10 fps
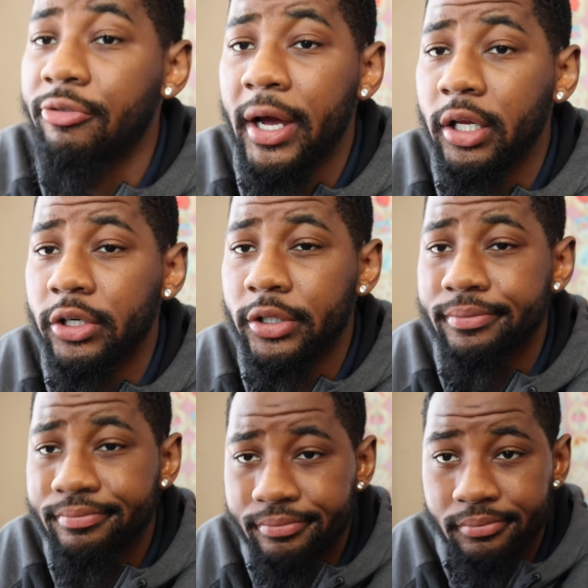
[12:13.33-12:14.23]
a regular
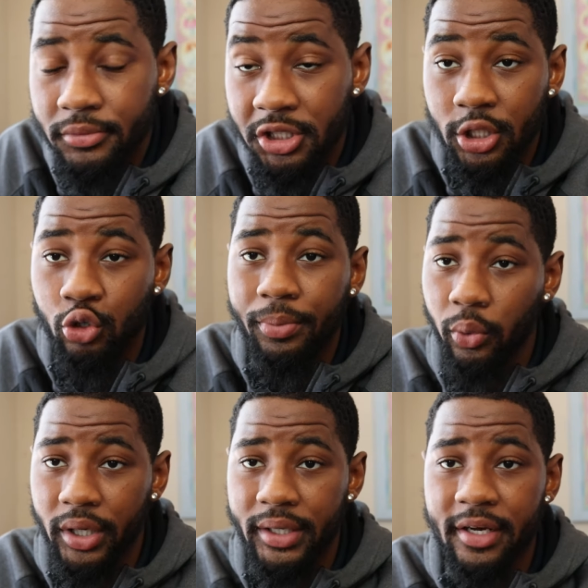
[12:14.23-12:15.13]
chalupa
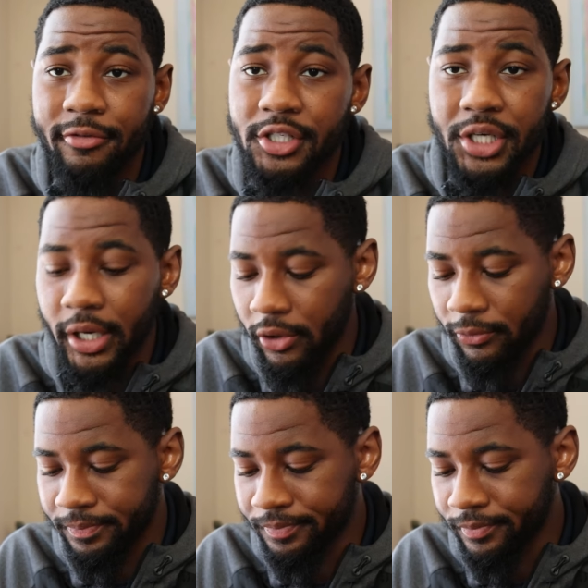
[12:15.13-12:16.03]
with a different shell.
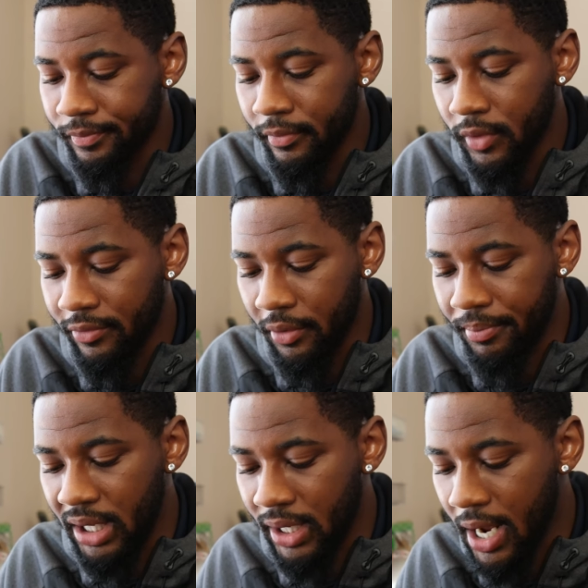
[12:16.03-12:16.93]
I'm
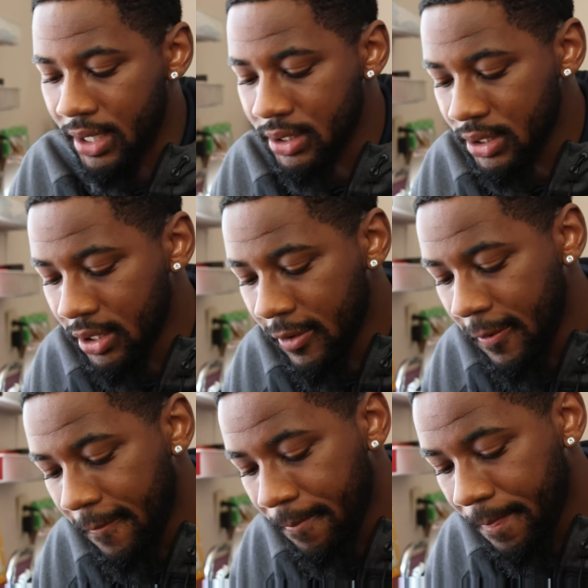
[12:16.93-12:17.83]
being honest.
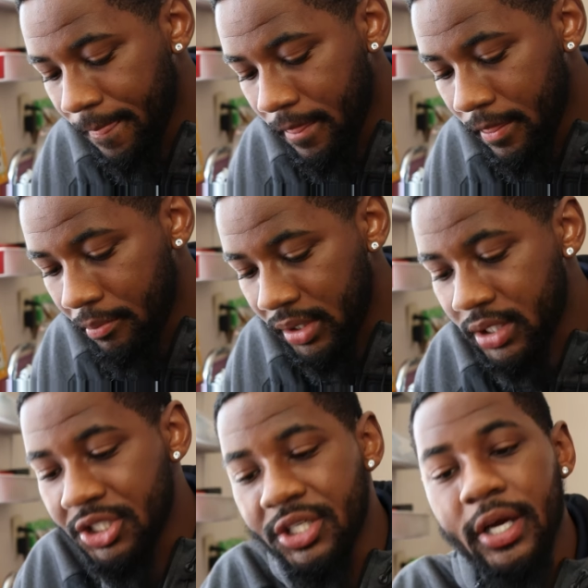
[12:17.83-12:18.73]
But
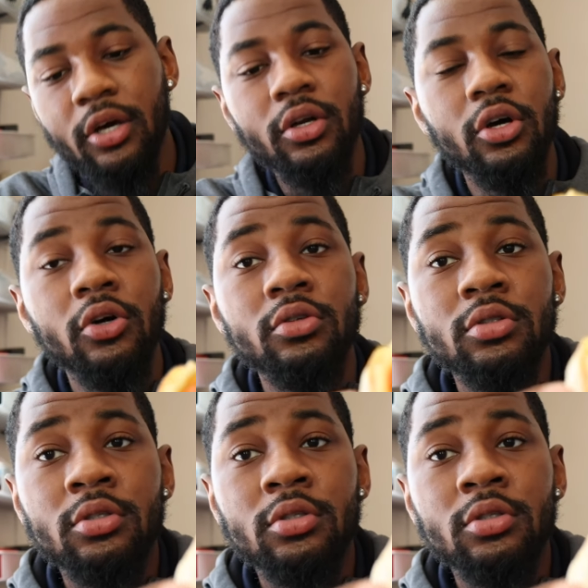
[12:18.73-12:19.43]
the shell though,